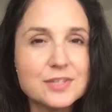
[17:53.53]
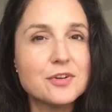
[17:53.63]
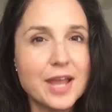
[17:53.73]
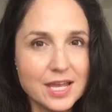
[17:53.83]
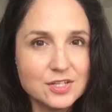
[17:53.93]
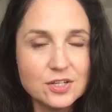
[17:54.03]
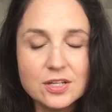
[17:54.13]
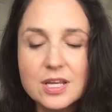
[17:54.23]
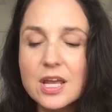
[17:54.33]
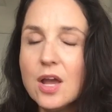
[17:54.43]
handle.
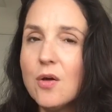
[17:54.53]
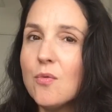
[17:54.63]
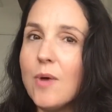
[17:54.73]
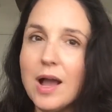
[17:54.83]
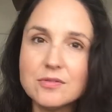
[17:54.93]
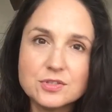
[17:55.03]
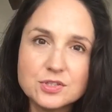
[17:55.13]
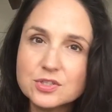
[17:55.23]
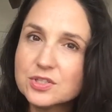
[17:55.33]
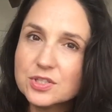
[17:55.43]
Wow,
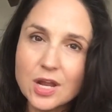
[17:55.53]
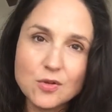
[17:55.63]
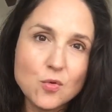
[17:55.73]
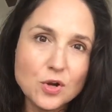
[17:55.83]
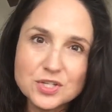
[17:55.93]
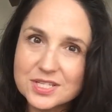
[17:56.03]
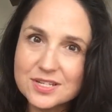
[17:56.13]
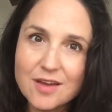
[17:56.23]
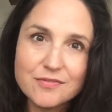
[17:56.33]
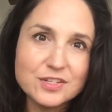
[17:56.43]
she's got gorgeous
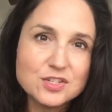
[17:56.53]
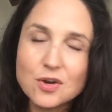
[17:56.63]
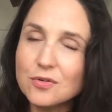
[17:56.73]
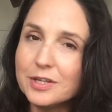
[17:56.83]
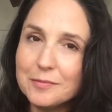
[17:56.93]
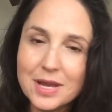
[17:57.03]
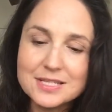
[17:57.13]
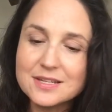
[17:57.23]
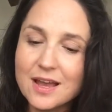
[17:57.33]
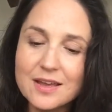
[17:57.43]
stuff and totally my
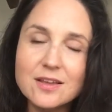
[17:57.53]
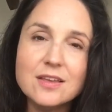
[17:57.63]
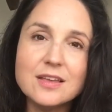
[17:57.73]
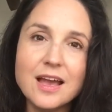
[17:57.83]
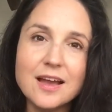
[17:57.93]
style.